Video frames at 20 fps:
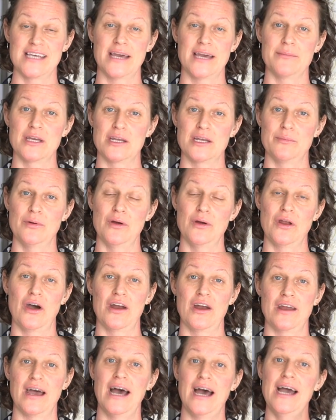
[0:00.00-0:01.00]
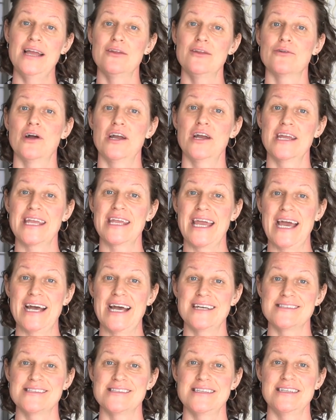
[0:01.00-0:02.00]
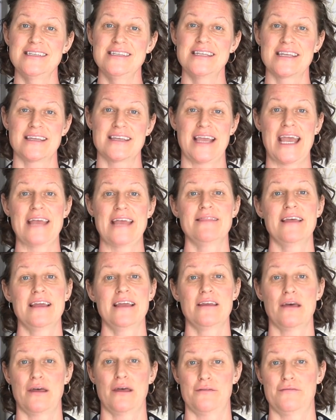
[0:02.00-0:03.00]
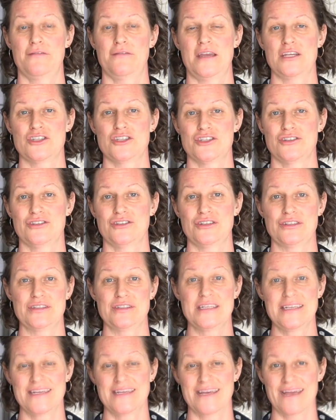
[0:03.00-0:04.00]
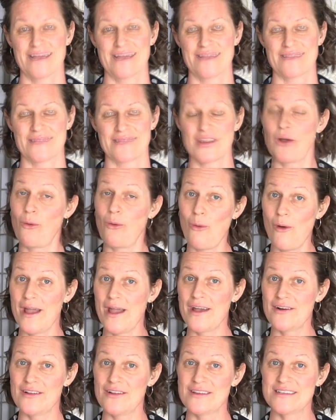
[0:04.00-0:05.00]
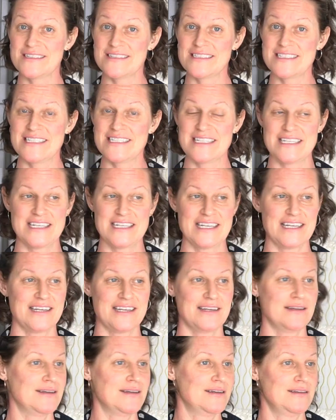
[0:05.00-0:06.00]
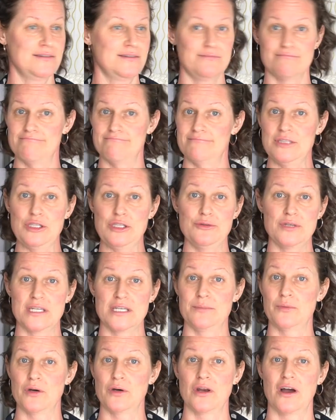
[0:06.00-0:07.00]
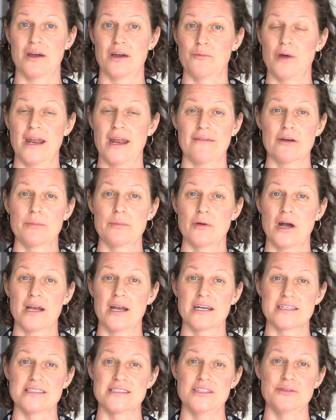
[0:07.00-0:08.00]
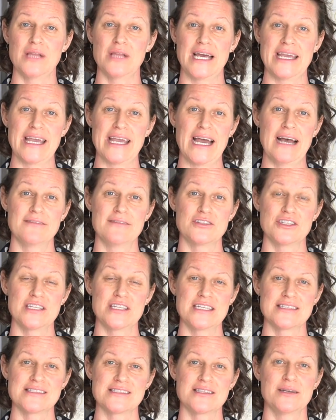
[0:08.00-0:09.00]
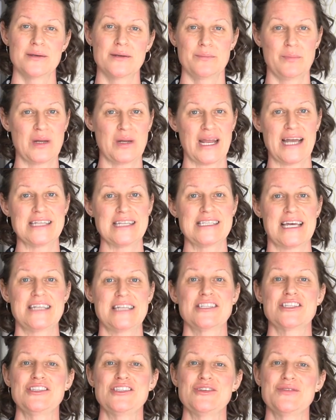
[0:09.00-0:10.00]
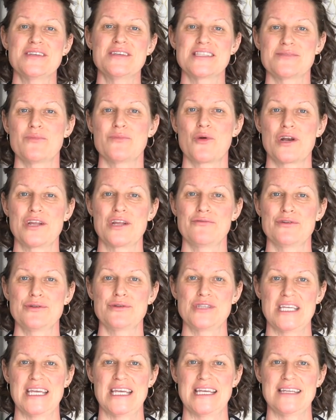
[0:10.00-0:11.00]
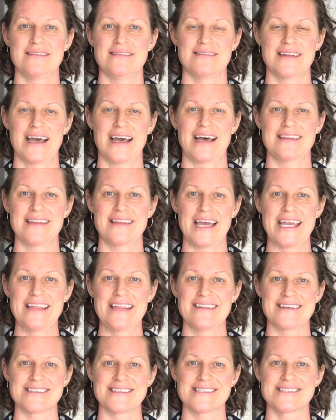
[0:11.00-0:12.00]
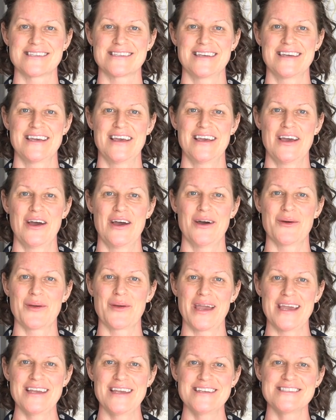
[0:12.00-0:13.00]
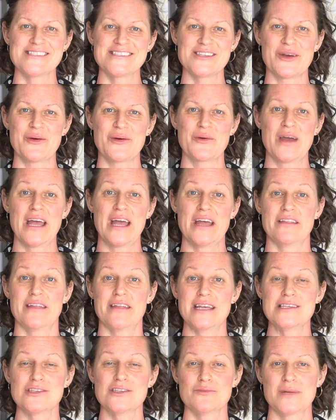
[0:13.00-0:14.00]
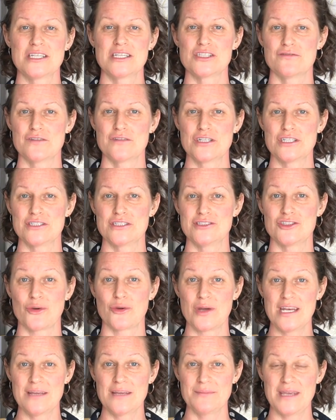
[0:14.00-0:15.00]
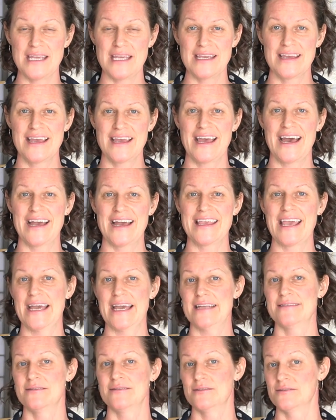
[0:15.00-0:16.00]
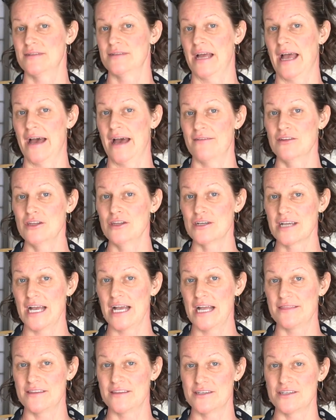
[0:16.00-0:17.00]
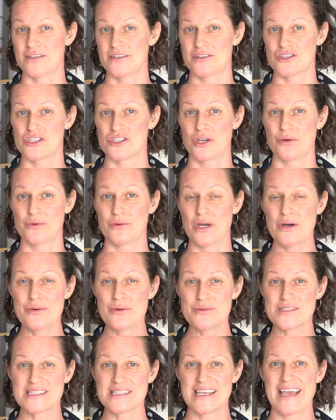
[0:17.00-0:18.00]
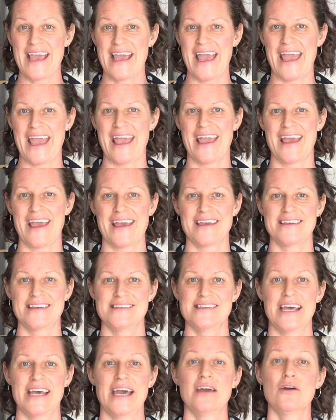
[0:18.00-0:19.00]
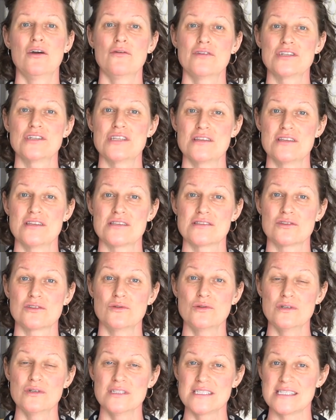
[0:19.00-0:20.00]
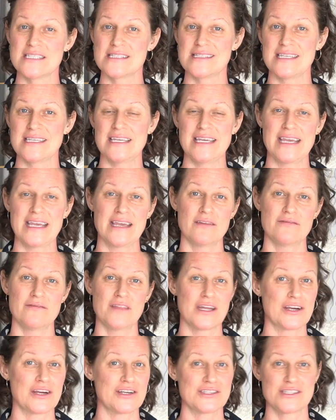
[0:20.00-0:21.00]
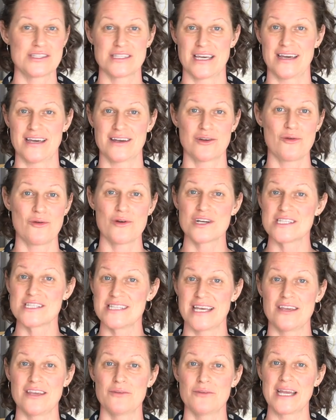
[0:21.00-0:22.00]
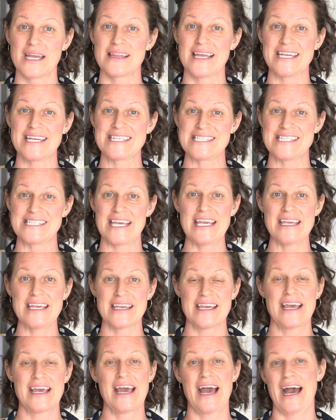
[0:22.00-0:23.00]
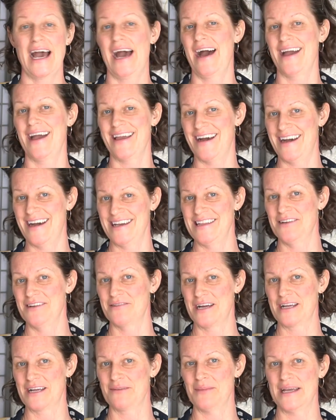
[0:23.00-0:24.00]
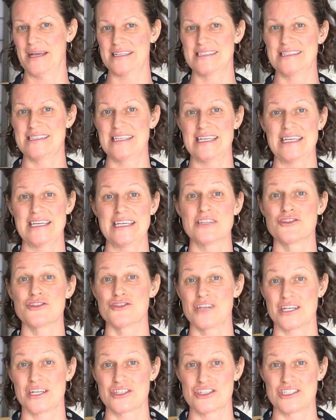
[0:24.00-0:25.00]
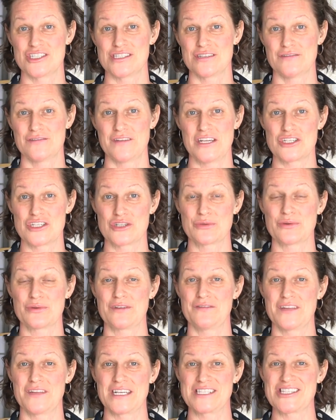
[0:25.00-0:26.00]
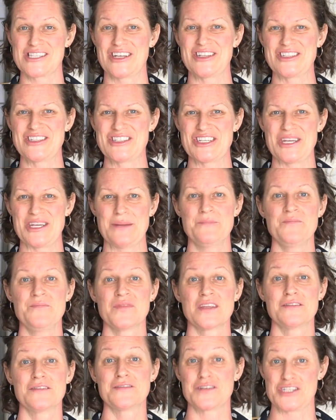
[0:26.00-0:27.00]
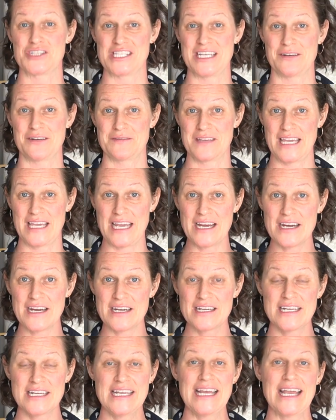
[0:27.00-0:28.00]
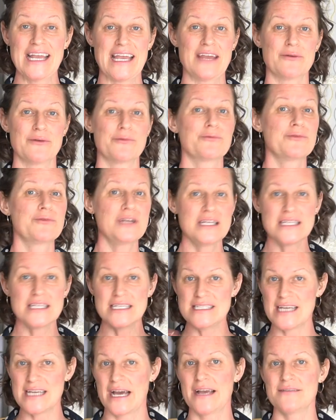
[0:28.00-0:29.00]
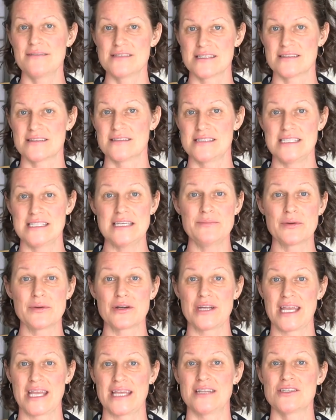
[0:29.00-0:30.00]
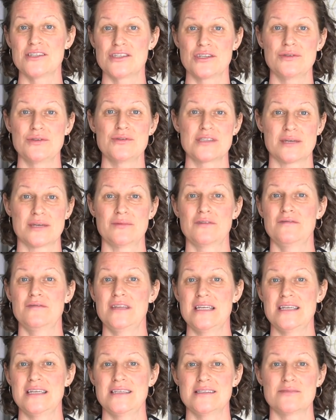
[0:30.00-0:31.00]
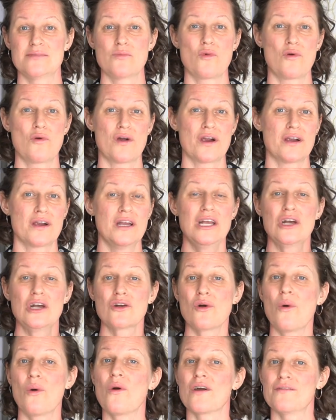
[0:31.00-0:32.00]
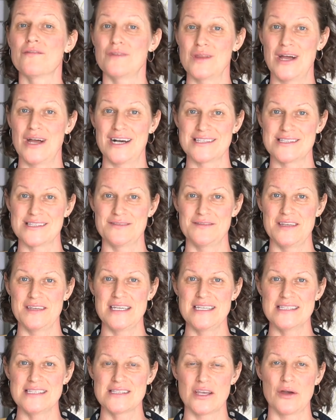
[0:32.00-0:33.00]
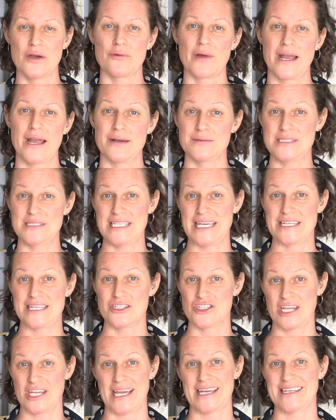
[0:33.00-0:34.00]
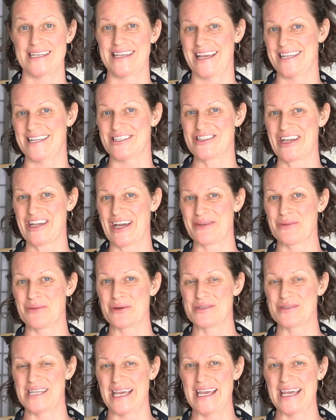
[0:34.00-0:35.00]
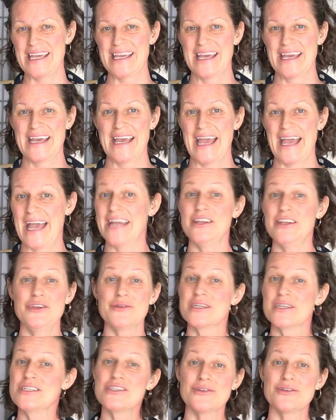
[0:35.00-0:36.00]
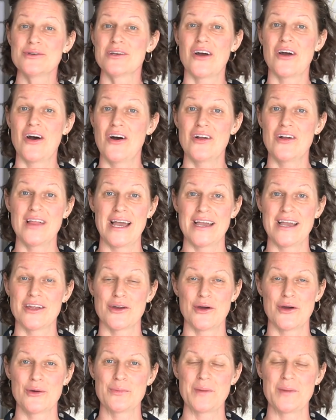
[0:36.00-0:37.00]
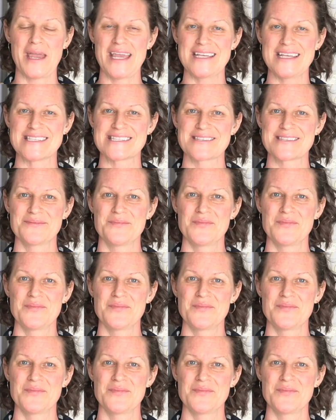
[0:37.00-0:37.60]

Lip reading: I'm going to put on a hyaluronic acid and then a facial oil. You can put on whatever products you like after this, but I tend to do this morning routine like this. Okay, so thanks so much for joining me. Again, have a look at the show notes and head over to the school to see if there's a course that you like to take. I highly recommend the Introduction to Facial Reflexology for self-care. It really dives deeper into some of these more core philosophies around Dien Chan and Chan Bote, and you can do it all at your own pace.